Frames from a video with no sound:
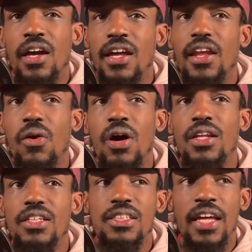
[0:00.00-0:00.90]
And they'll
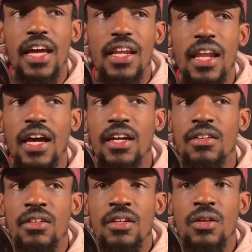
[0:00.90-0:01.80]
understand like
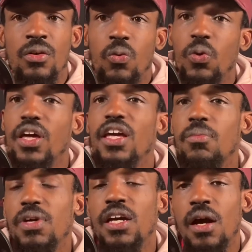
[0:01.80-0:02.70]
where he
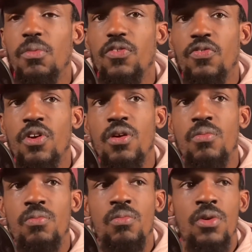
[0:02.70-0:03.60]
be coming
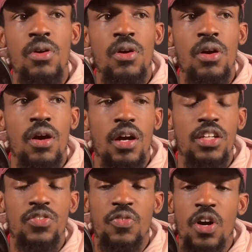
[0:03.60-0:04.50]
from,
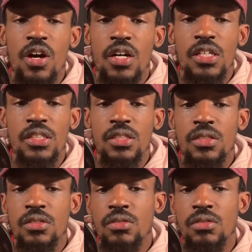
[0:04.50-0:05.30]
as far as